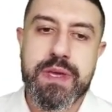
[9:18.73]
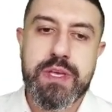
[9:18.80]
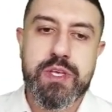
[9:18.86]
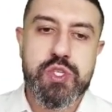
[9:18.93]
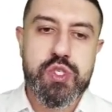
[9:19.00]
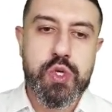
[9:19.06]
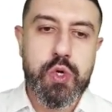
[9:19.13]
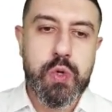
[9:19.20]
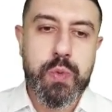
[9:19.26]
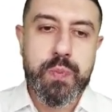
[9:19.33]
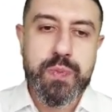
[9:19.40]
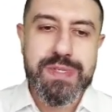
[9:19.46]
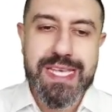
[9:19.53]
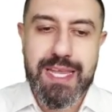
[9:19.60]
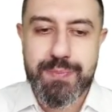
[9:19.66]
So
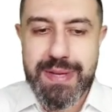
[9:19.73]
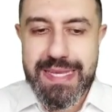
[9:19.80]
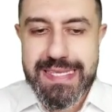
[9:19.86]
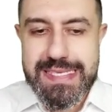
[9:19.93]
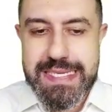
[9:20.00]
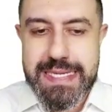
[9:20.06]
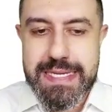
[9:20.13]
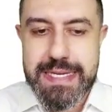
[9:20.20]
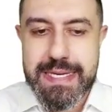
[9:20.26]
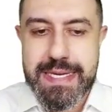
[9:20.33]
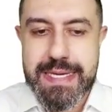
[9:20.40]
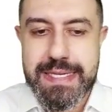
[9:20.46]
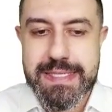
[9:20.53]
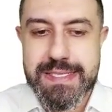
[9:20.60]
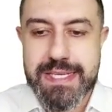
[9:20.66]
salability
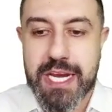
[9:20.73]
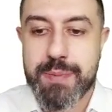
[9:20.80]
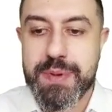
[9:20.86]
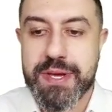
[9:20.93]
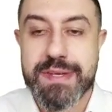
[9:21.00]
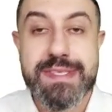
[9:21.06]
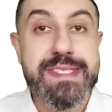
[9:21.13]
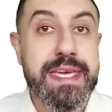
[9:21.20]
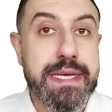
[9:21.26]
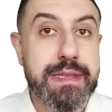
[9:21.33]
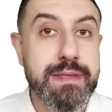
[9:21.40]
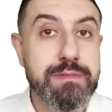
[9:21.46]
is going to be on a scale.